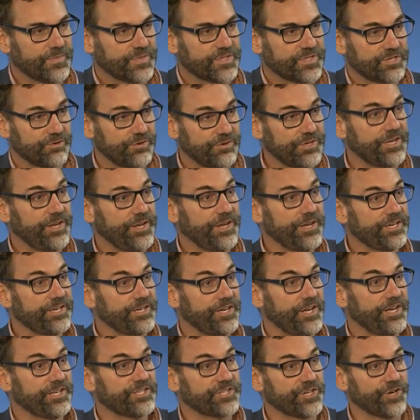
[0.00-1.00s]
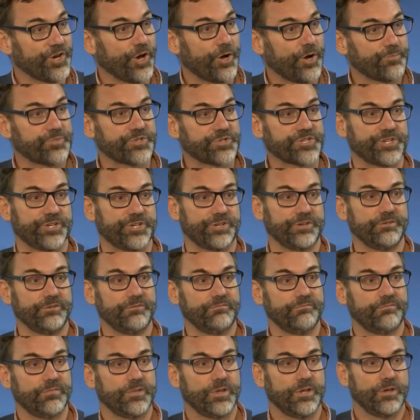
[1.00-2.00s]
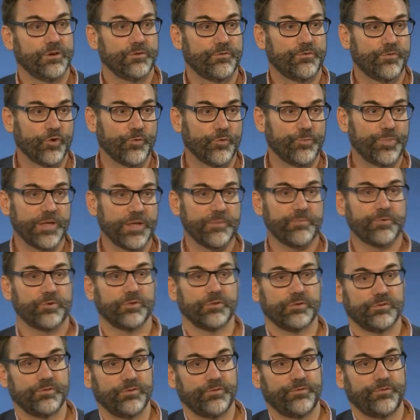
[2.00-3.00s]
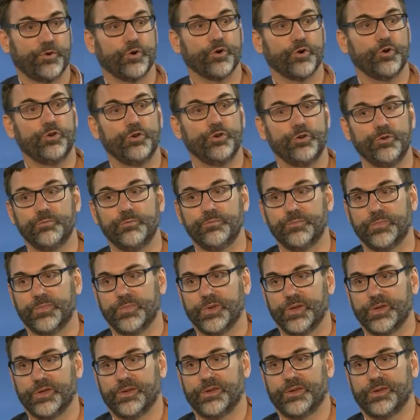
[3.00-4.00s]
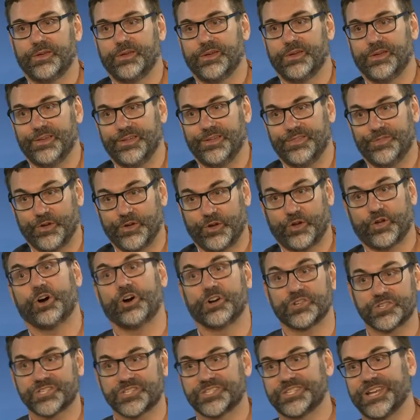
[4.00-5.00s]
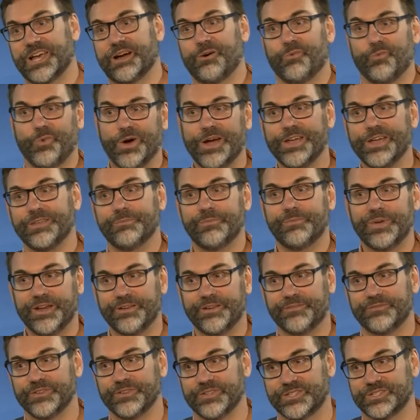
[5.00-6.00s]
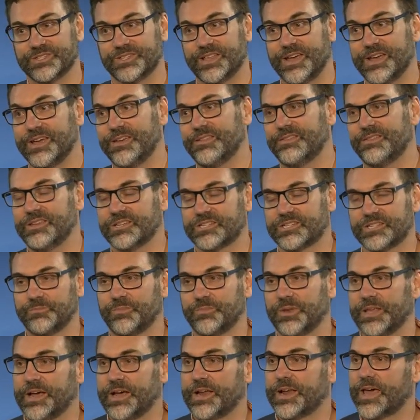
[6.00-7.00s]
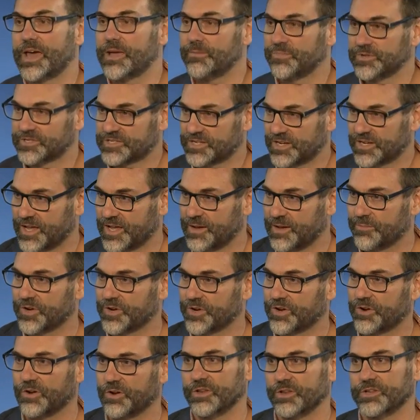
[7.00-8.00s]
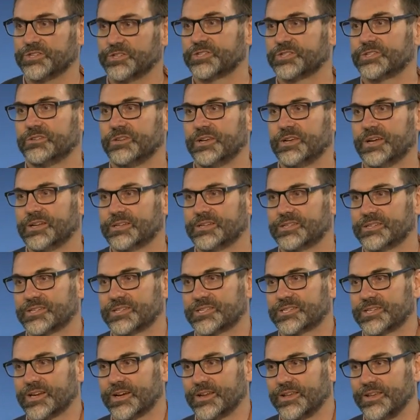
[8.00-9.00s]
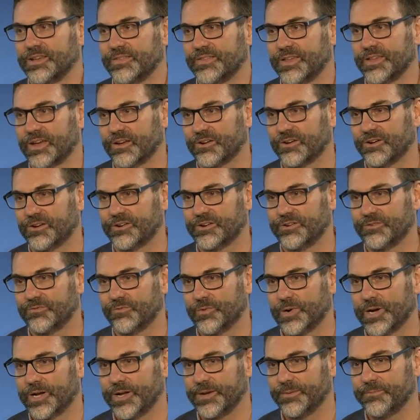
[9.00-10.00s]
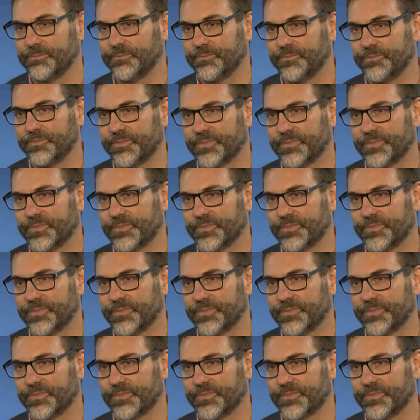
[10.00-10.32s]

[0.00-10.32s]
So it's an option for people for whom the costs outweigh the benefits. They're simply unable to come to college to study in that kind of way.